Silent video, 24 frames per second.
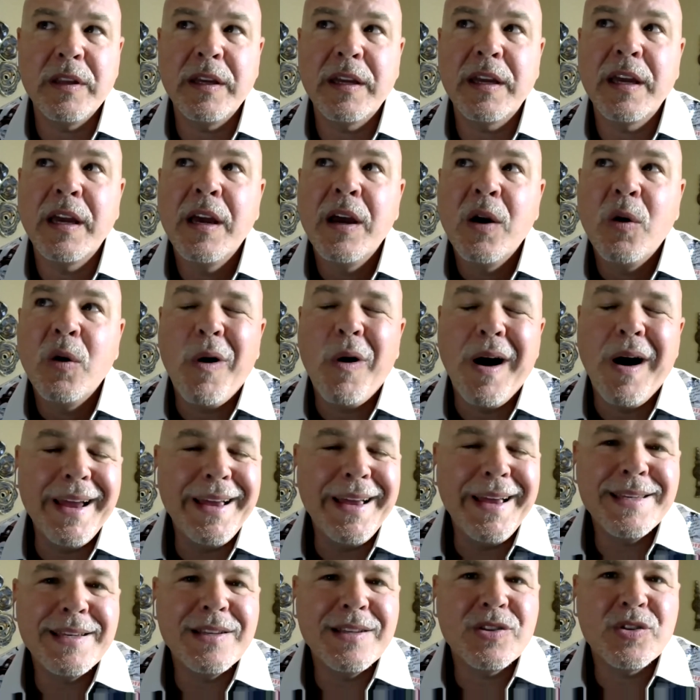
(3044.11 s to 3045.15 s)
Like,
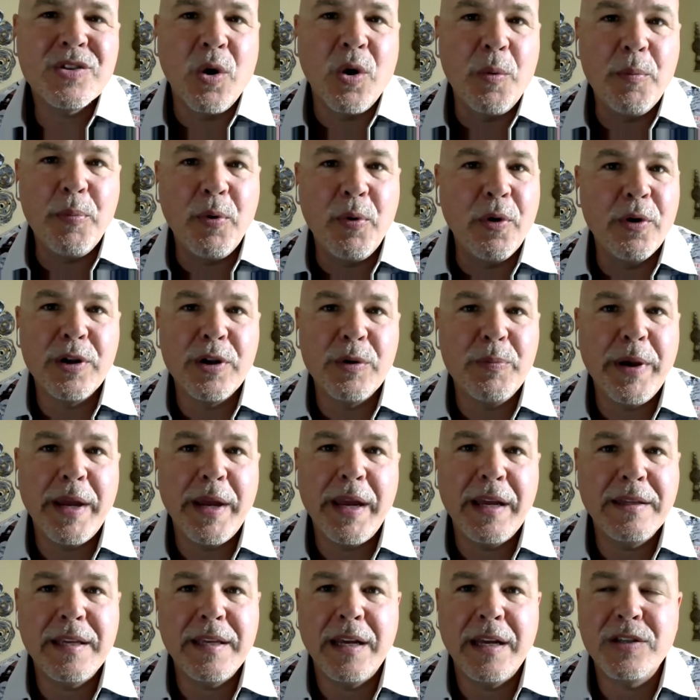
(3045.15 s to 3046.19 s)
why is it so important to
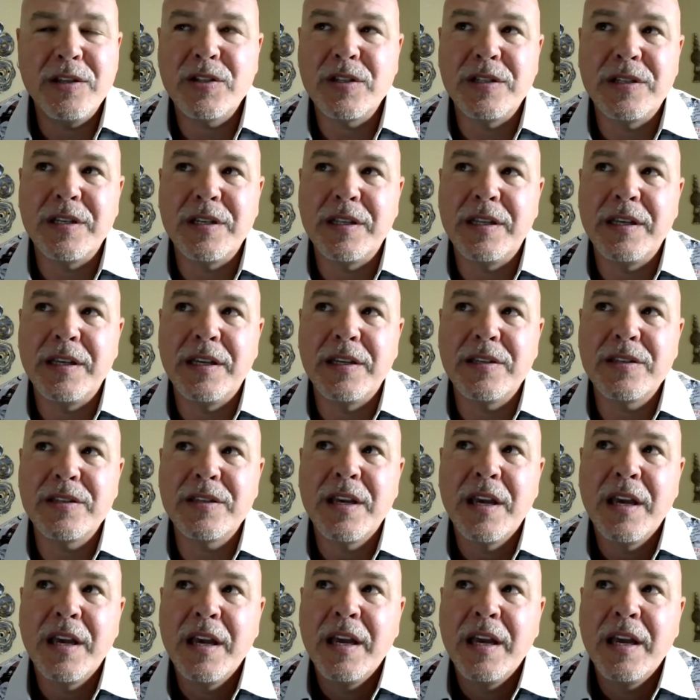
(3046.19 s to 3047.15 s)
pay attention to this